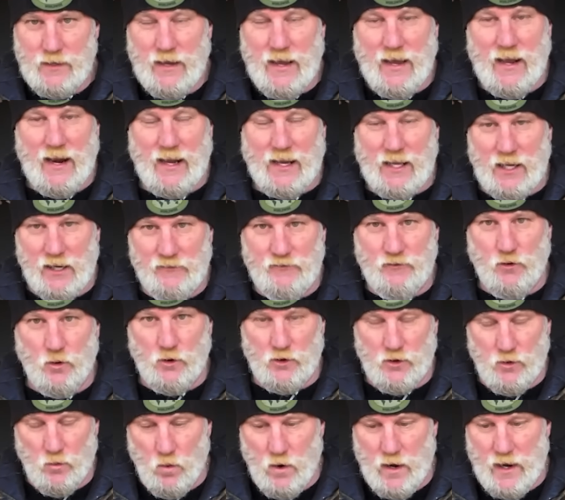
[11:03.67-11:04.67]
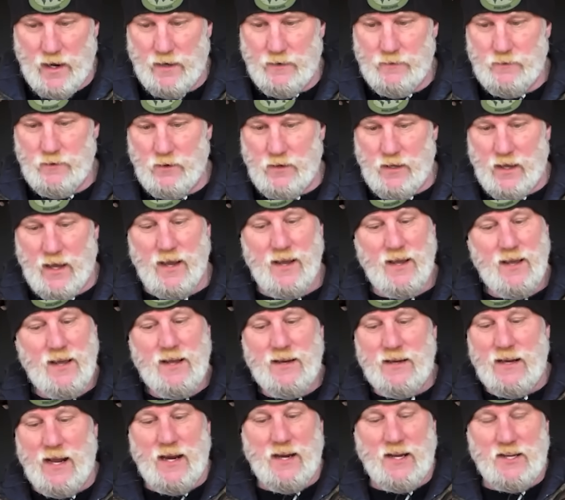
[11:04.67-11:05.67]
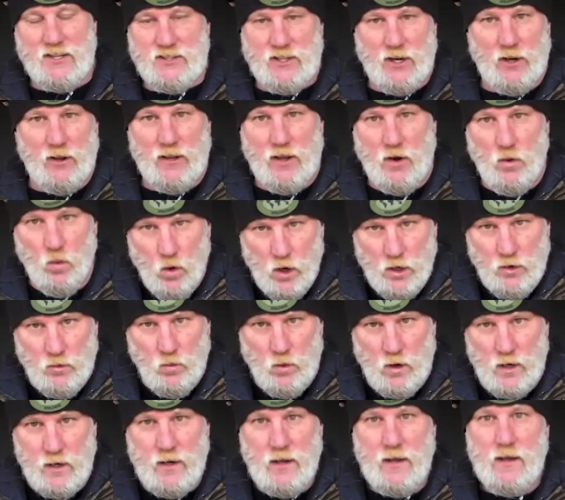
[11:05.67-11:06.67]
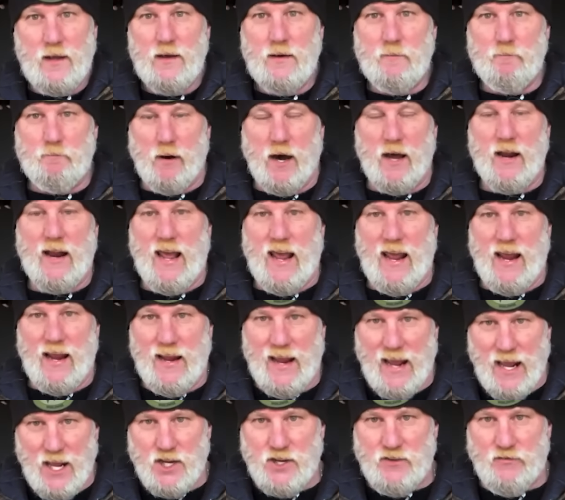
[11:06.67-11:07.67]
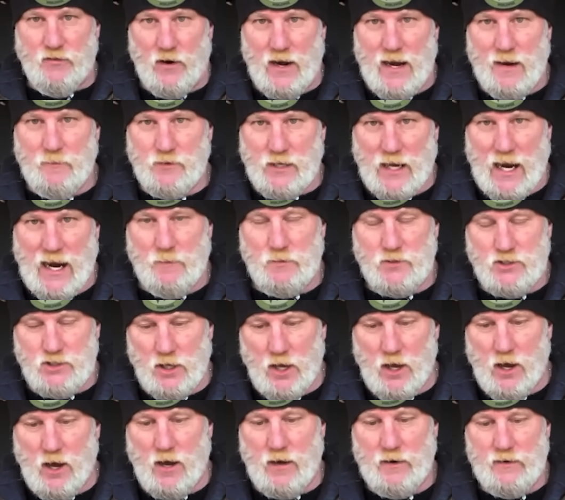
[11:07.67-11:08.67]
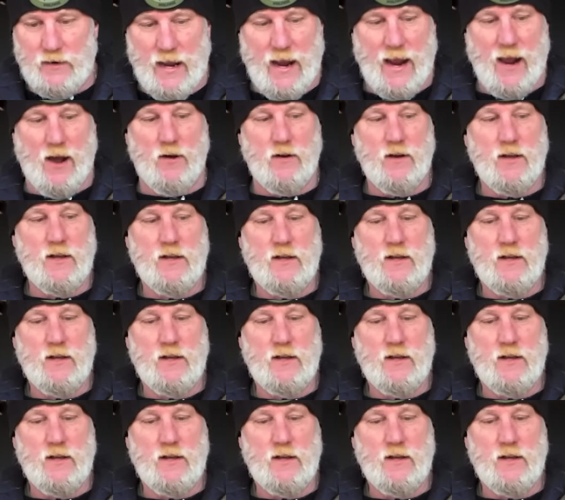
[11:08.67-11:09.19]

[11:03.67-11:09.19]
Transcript: and I can afford the weight, okay? Not necessarily a wooden one, but a H-frame type saw. Now,